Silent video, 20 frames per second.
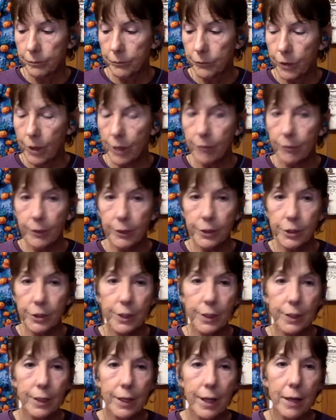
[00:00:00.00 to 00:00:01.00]
travel agent
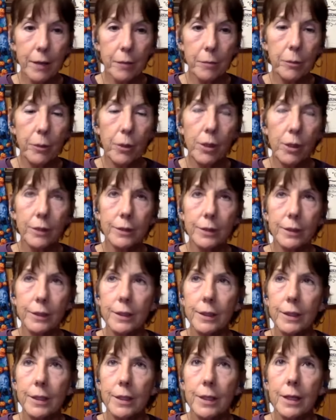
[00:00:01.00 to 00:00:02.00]
had booked.
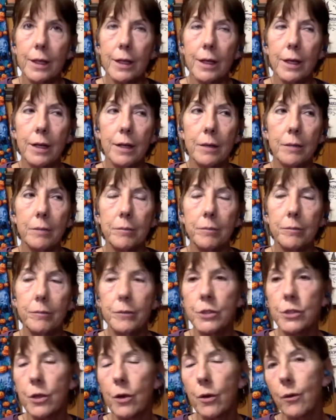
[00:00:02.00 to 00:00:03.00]
Um,
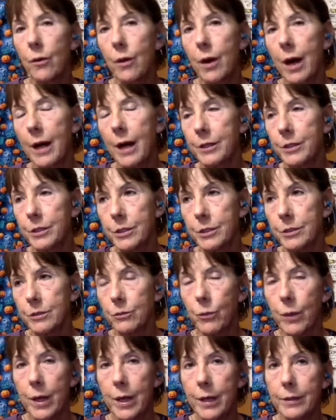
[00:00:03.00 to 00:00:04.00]
so I just
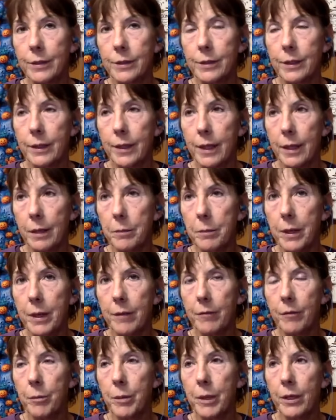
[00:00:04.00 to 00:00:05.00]
went and met
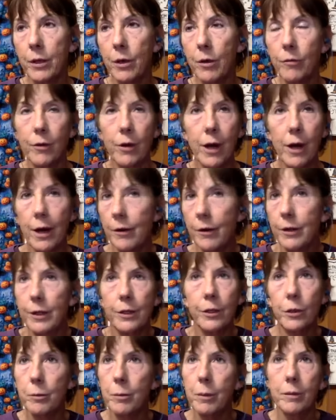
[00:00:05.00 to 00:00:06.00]
everybody over. I already
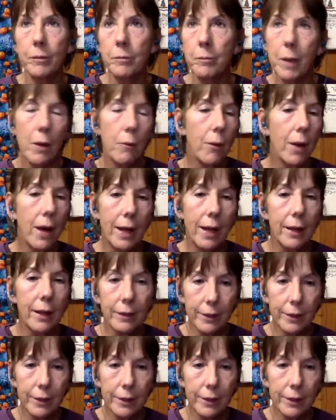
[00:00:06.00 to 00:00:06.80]
knew my way,